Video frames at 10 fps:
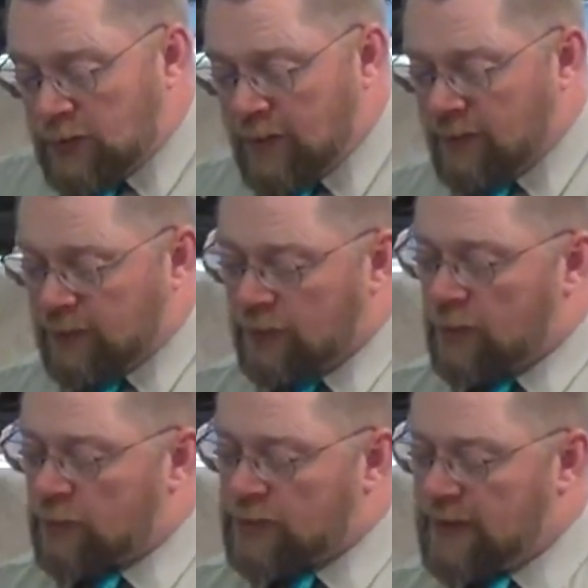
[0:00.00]
7
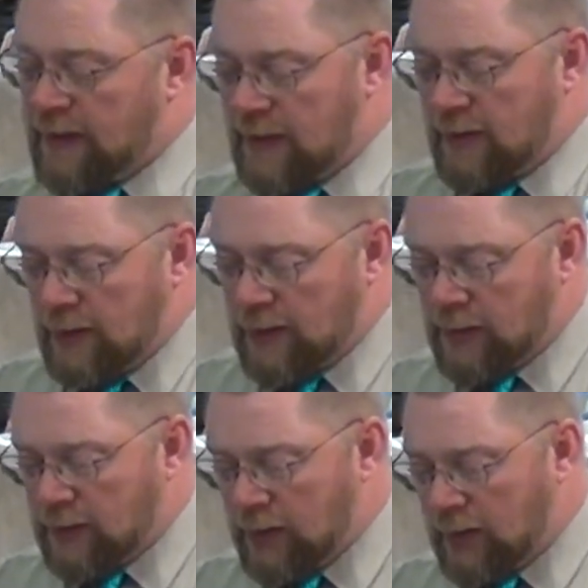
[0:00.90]
through 10,
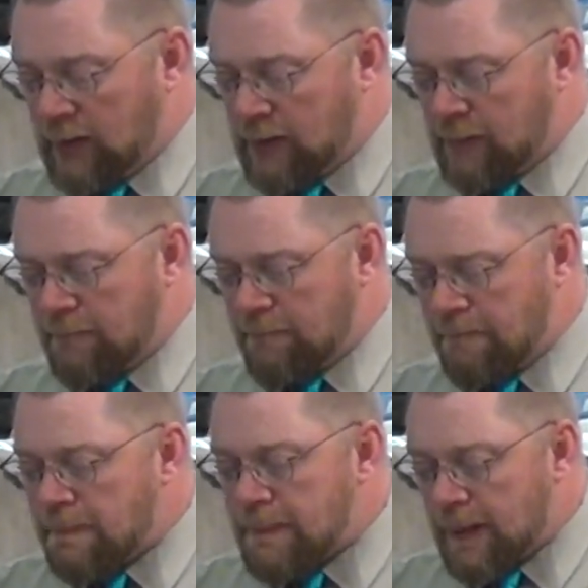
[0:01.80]
um,
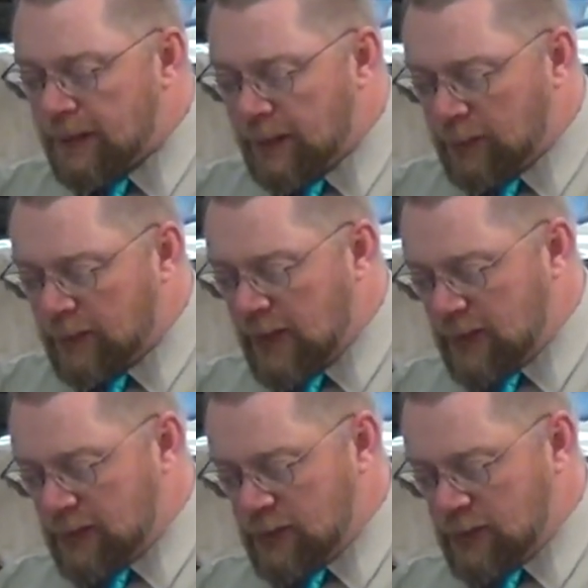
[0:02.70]
I think we'll take in